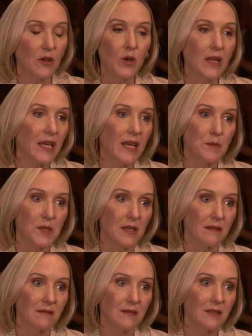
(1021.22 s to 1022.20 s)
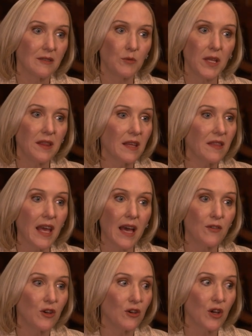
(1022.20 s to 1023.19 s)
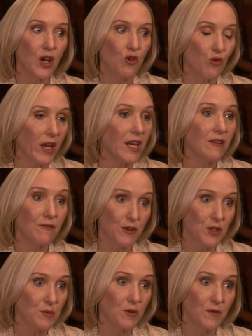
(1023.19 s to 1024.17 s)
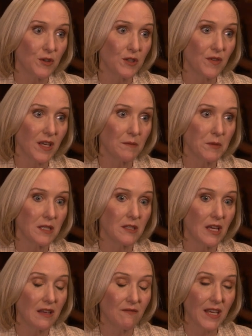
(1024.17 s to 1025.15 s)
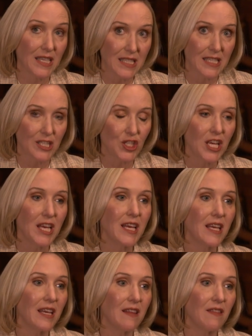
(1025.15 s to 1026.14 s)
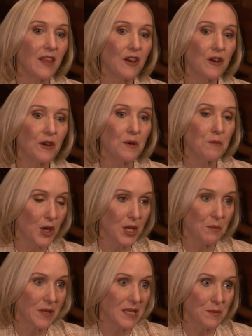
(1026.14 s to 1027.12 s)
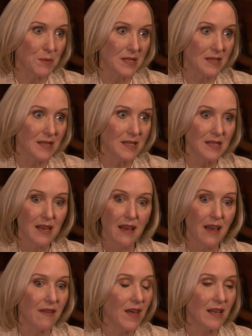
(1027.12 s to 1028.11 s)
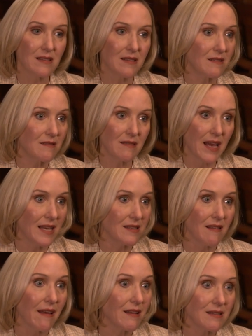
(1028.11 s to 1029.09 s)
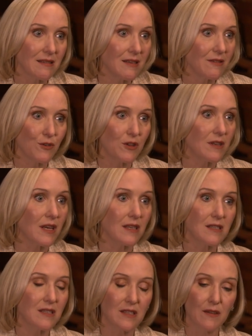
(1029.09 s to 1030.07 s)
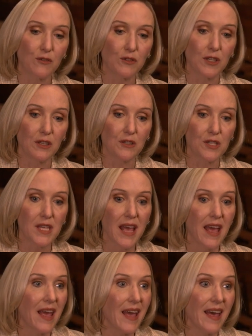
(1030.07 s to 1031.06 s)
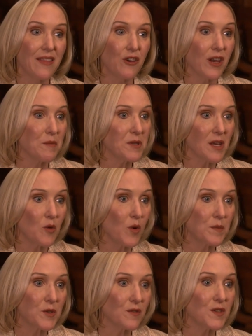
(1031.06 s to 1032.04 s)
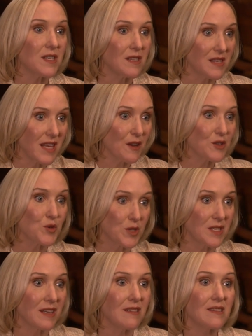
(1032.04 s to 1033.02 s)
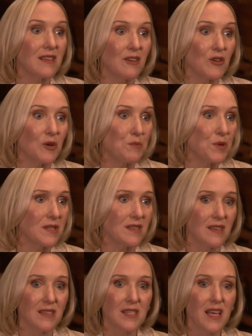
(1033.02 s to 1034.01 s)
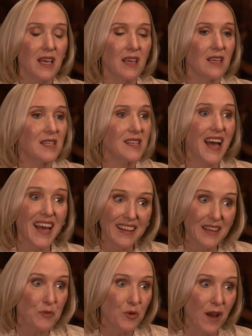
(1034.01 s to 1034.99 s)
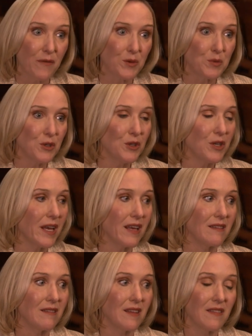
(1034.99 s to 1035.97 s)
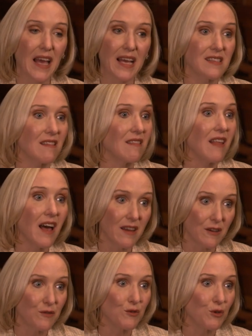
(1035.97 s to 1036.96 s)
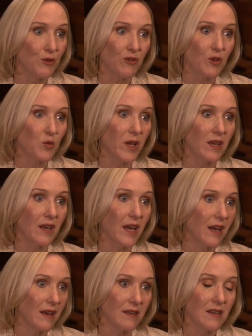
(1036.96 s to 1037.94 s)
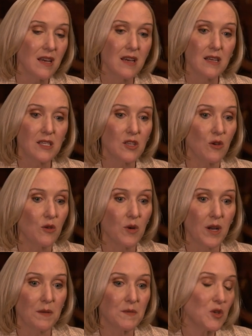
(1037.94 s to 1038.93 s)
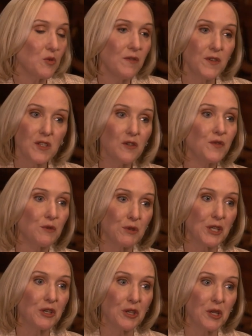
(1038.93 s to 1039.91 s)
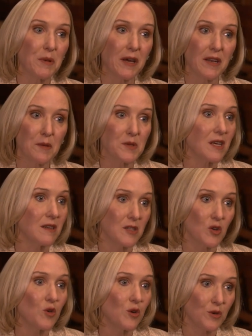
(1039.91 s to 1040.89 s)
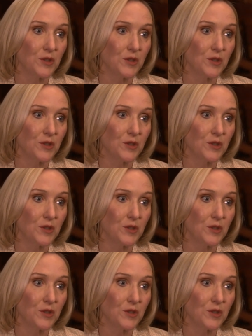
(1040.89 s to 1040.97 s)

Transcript: We like Amazon. We think they have a, a great first mover advantage in their marketplace business, and that's has legs for the next several years. And their Amazon Web Services, the outsourced data center right. business, is highly profitable and has a lot of growth runway ahead. So, um, so we still feel really good about Amazon as a core